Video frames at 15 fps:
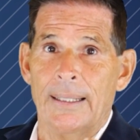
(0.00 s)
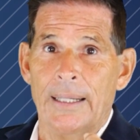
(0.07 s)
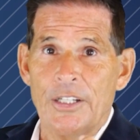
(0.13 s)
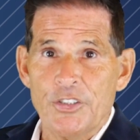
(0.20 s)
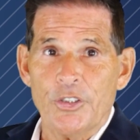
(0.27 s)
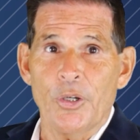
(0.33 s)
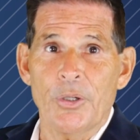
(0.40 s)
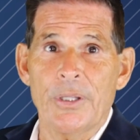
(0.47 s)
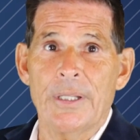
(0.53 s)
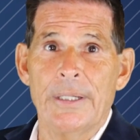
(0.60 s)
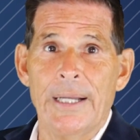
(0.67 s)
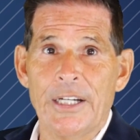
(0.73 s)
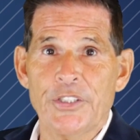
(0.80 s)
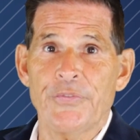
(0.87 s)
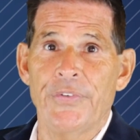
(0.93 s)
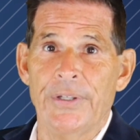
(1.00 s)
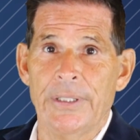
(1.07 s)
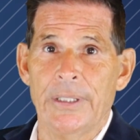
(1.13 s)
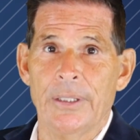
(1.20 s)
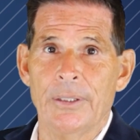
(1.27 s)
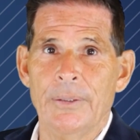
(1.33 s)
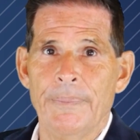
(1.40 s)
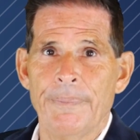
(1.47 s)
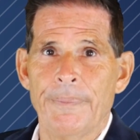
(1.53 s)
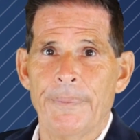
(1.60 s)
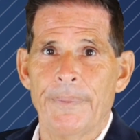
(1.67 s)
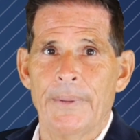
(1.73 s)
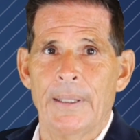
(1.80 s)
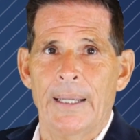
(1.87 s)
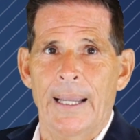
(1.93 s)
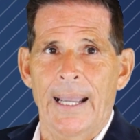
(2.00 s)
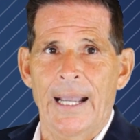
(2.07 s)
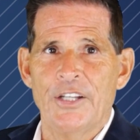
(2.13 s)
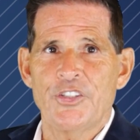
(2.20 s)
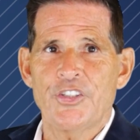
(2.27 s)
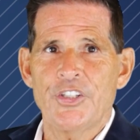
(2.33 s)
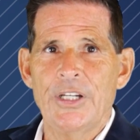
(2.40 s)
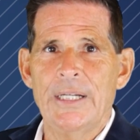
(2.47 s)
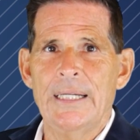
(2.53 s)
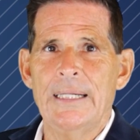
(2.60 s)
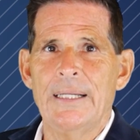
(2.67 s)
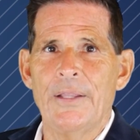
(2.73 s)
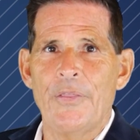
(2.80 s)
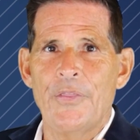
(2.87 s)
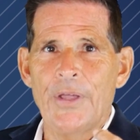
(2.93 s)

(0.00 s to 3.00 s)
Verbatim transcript: let's go to the next video and see